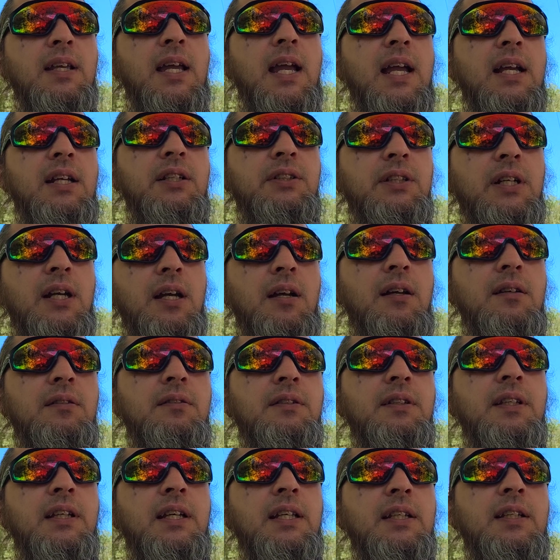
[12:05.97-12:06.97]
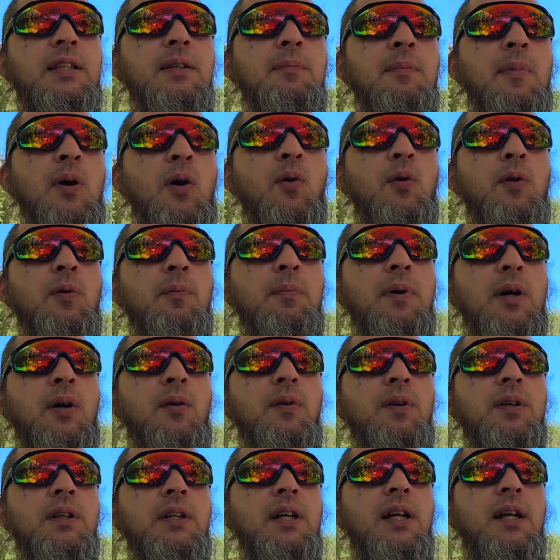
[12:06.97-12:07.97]
dash out and get the motor
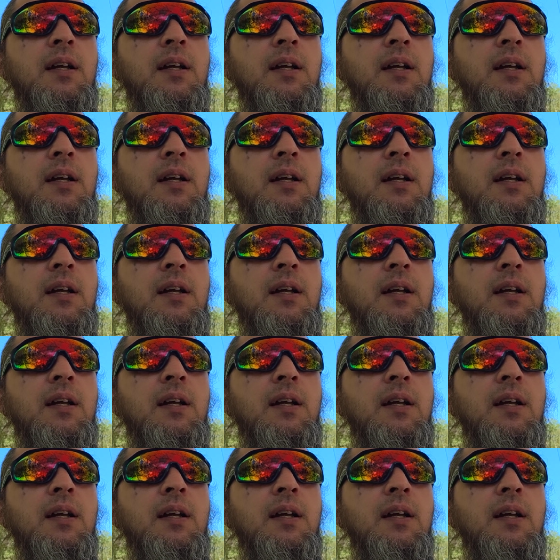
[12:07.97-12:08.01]
bolted